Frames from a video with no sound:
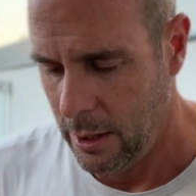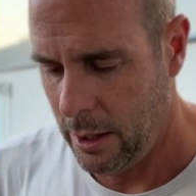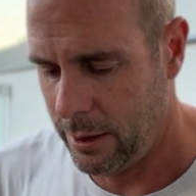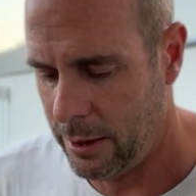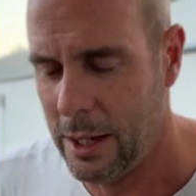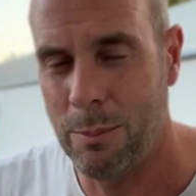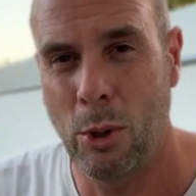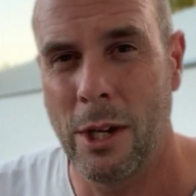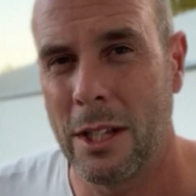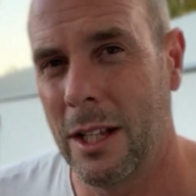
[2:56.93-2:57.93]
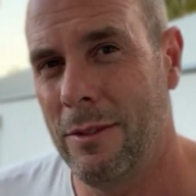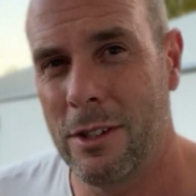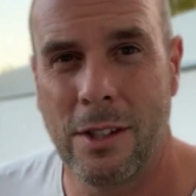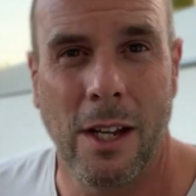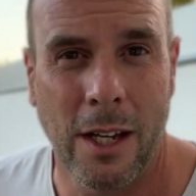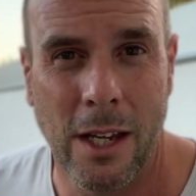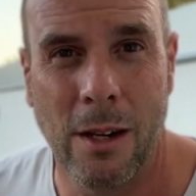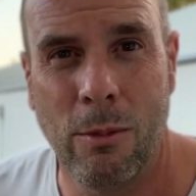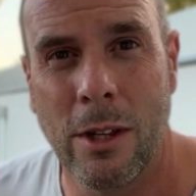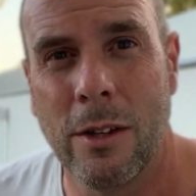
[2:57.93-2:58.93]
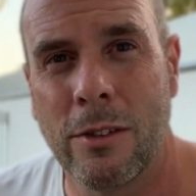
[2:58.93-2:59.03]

I think Body Glove is, again, one of the